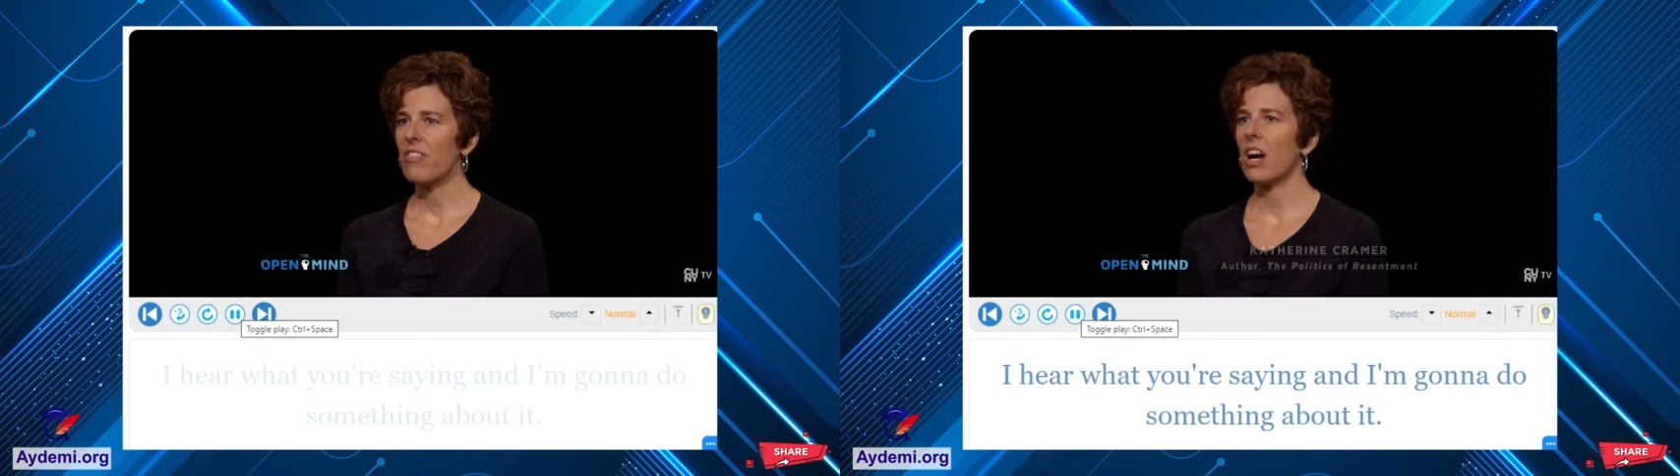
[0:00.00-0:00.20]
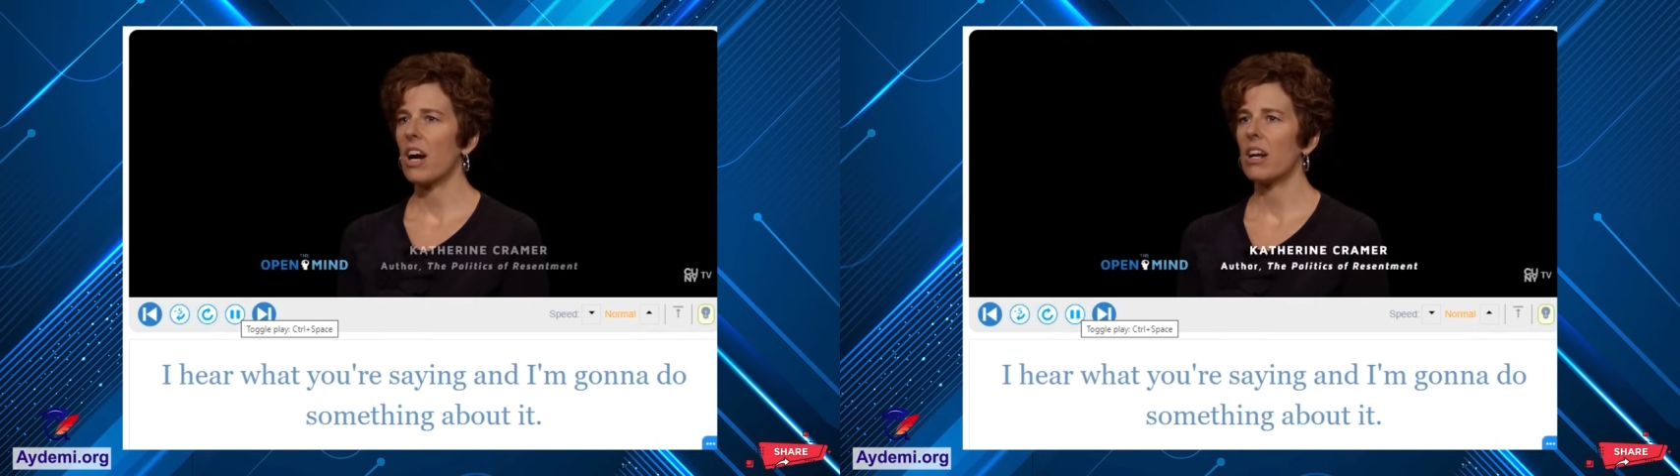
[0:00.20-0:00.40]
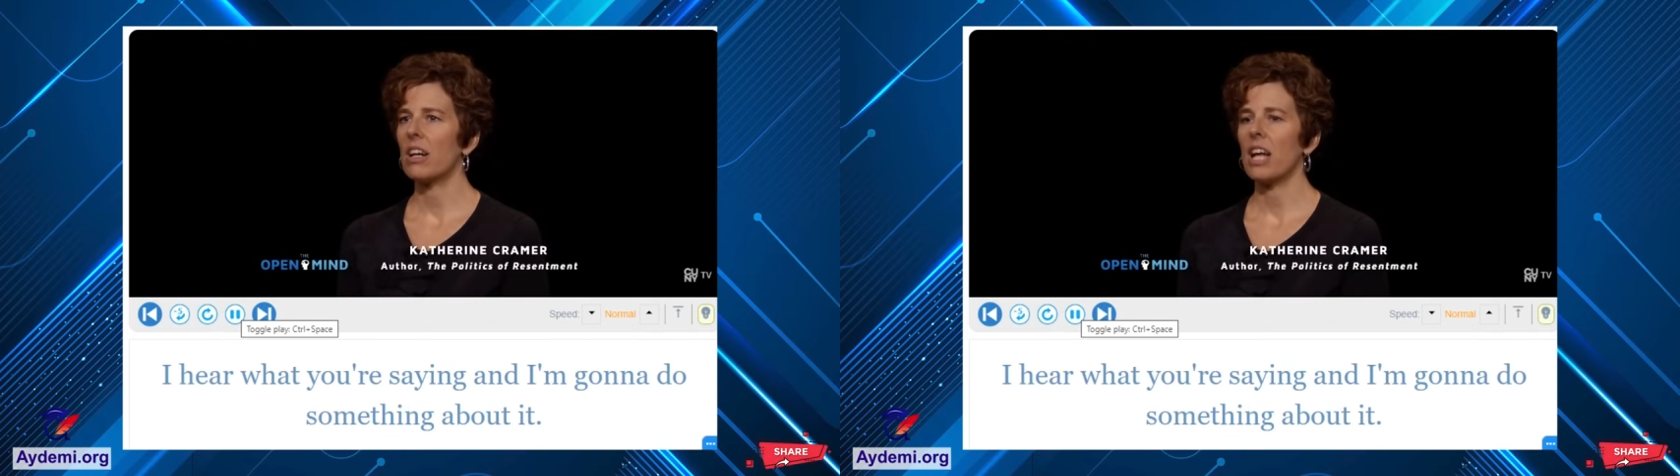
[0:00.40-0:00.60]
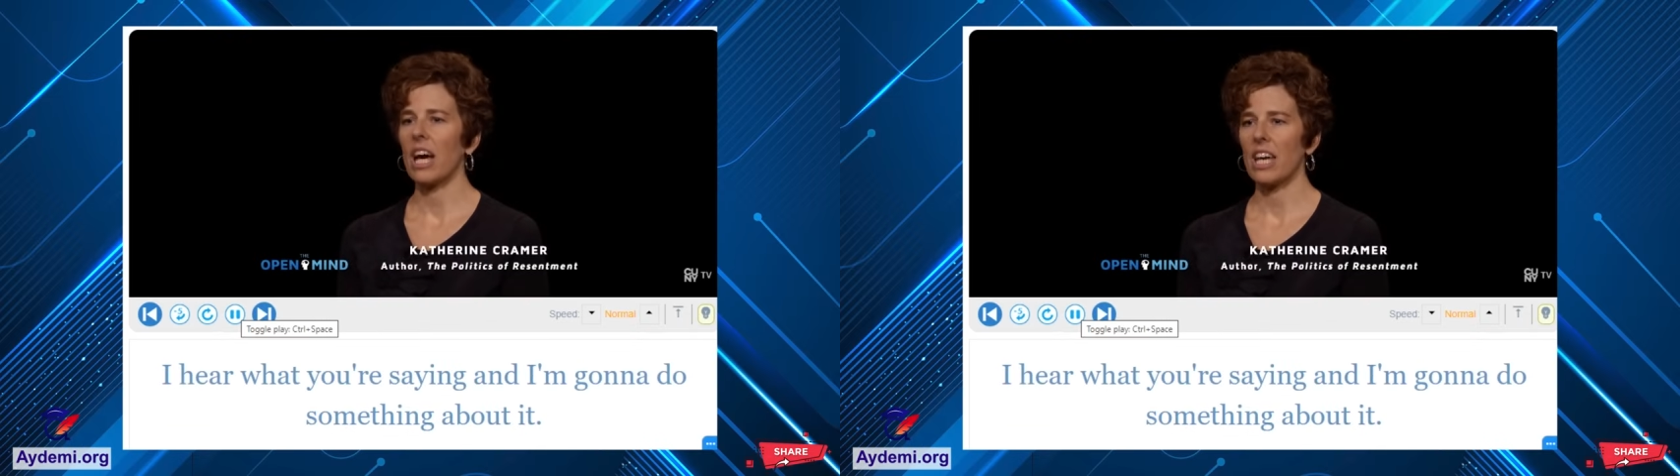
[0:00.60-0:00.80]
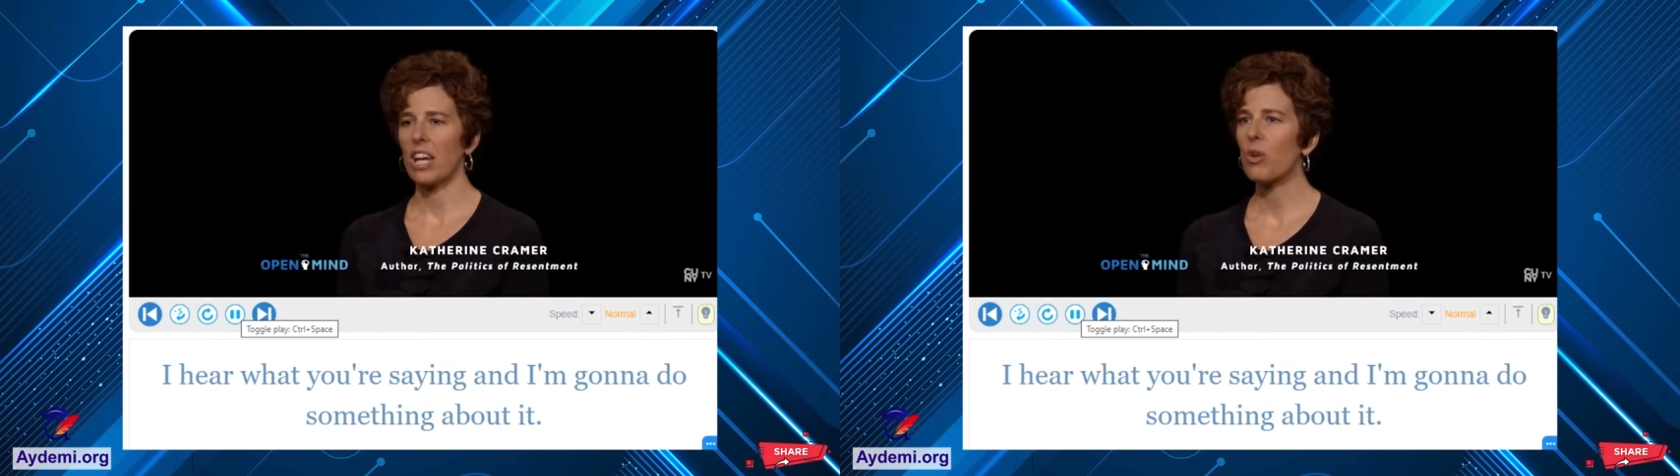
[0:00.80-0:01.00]
is hard.
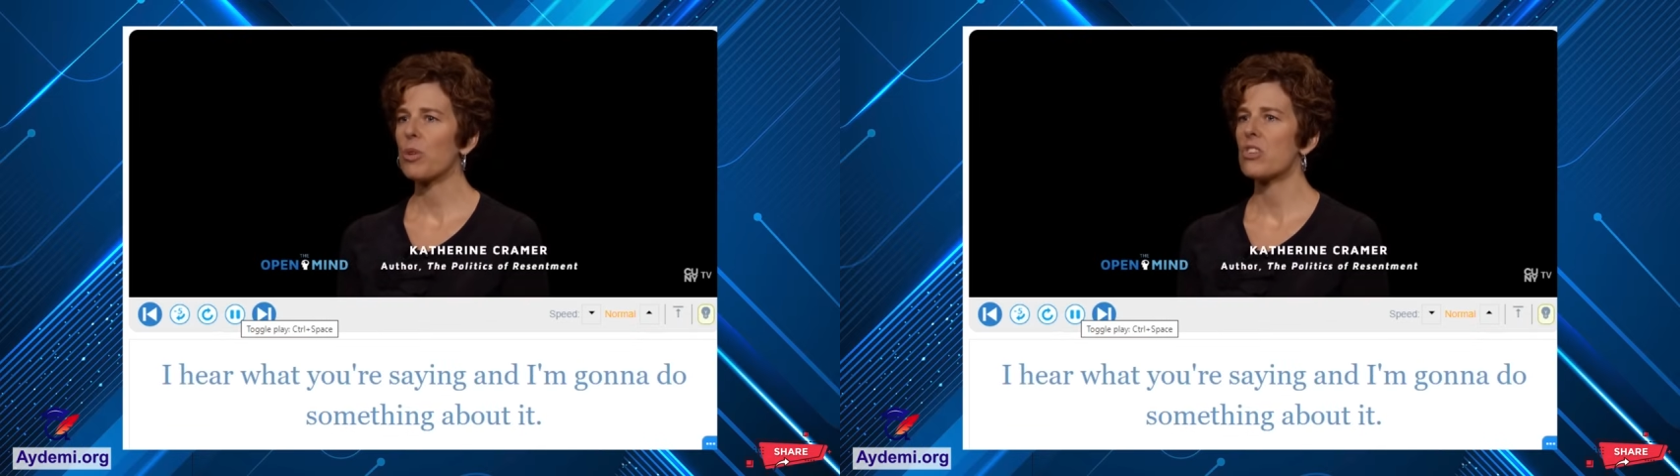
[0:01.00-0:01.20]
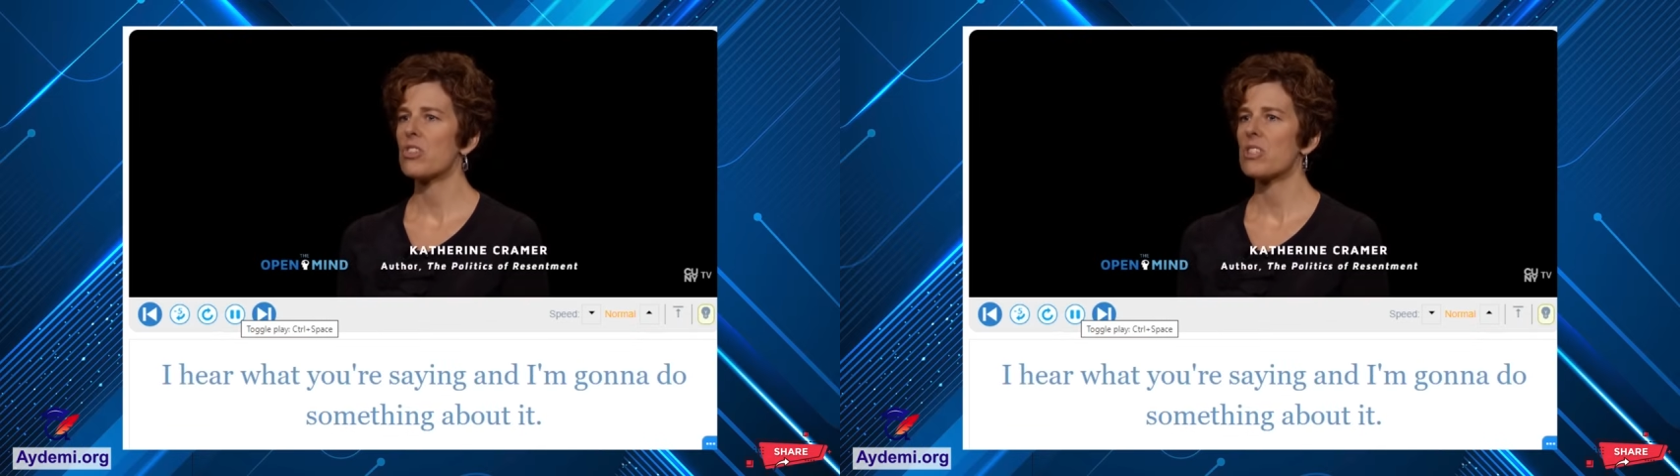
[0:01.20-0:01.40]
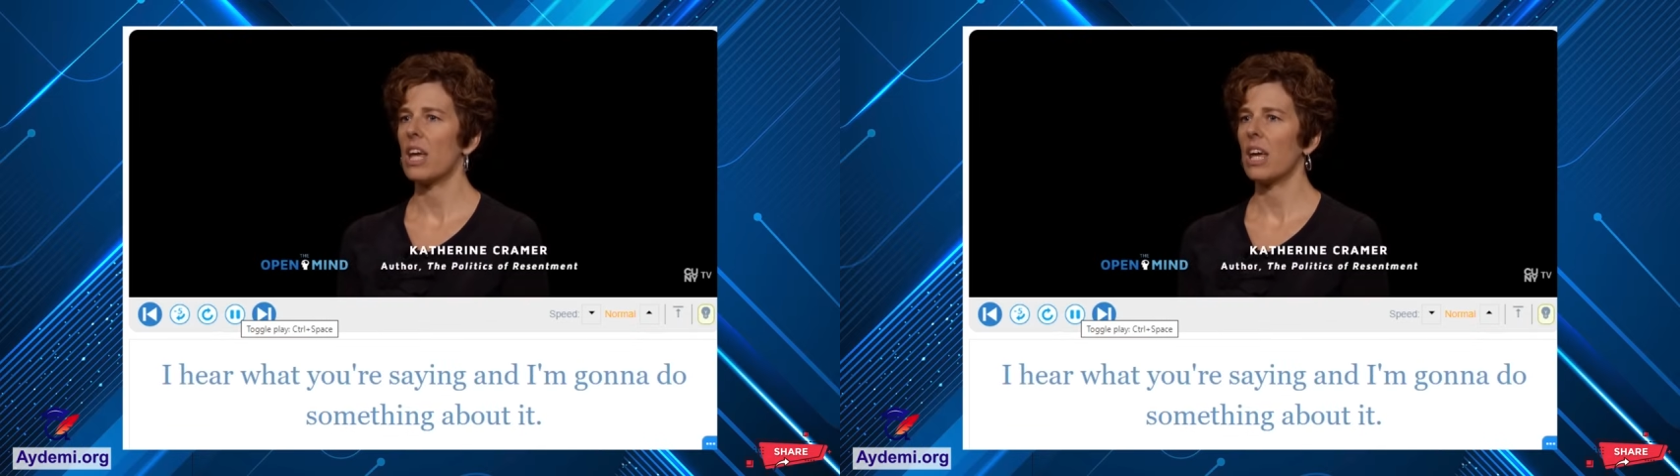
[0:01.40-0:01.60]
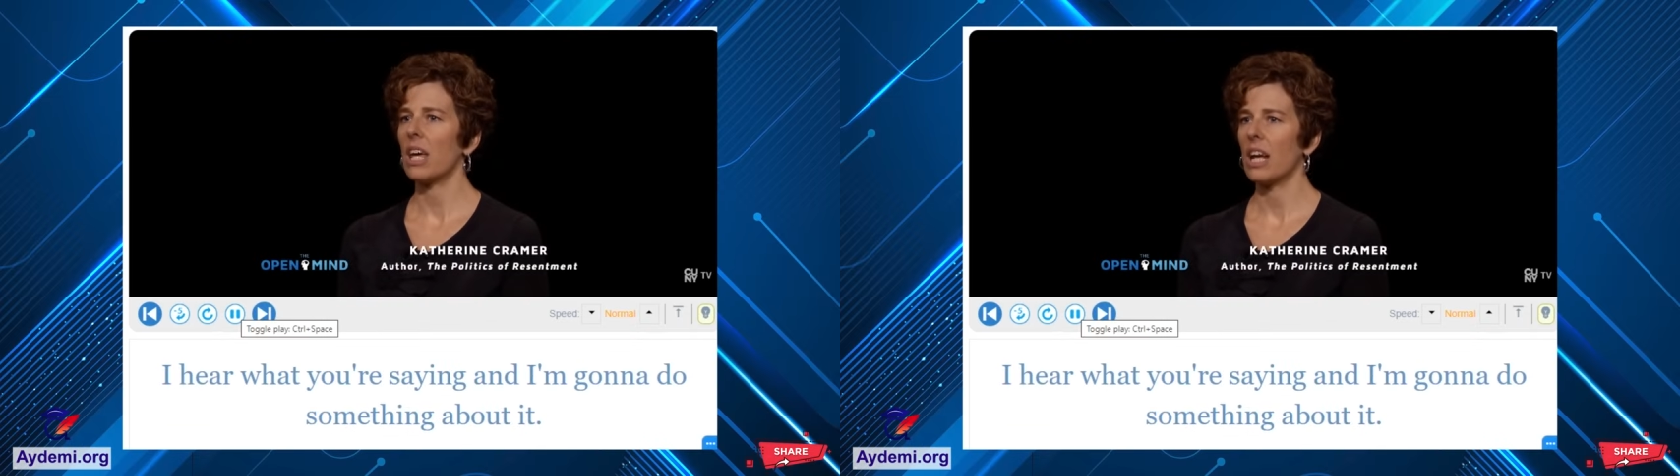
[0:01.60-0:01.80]
I hear what you're saying,